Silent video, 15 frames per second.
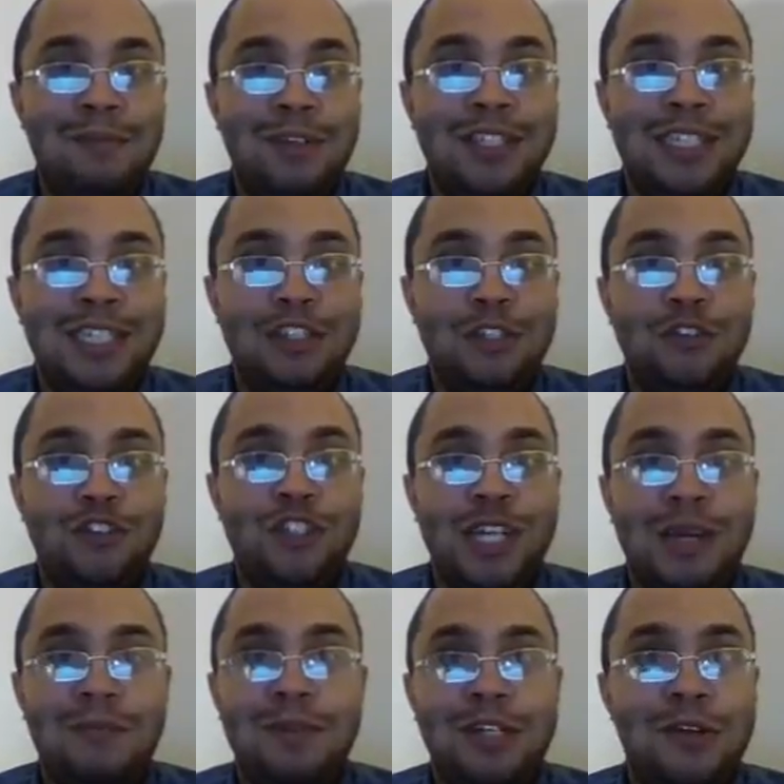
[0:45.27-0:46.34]
we see a new
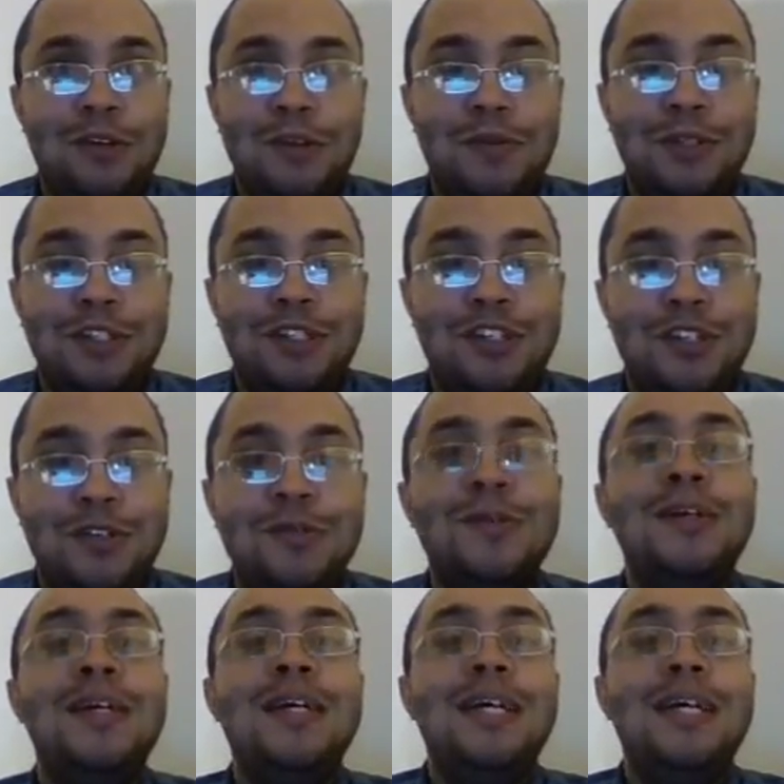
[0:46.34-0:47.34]
shape, we don't know what to do.